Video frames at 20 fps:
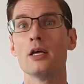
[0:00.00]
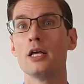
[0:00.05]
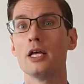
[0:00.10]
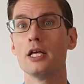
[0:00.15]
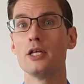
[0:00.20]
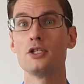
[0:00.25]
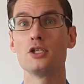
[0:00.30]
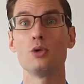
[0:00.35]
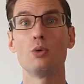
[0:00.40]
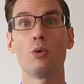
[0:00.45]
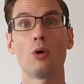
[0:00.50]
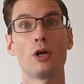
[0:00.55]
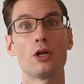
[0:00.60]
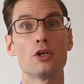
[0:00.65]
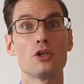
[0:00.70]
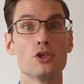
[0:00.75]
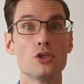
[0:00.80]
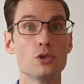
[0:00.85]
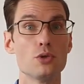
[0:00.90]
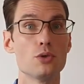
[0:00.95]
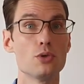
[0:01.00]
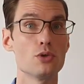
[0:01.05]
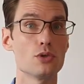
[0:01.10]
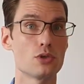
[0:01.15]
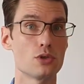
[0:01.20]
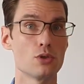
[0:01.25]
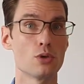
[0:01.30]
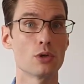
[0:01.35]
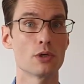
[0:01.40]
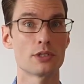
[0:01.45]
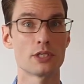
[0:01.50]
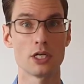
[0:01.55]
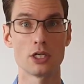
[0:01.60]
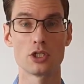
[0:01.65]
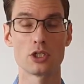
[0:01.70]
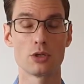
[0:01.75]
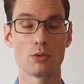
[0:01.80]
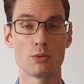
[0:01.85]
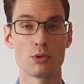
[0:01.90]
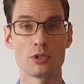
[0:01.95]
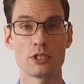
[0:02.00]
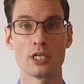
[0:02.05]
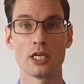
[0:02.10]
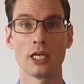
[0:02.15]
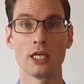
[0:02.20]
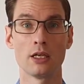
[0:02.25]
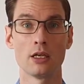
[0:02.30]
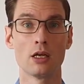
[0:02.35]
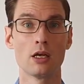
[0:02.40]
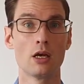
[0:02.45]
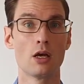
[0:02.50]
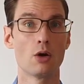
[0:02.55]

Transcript: is you want to use your attention routine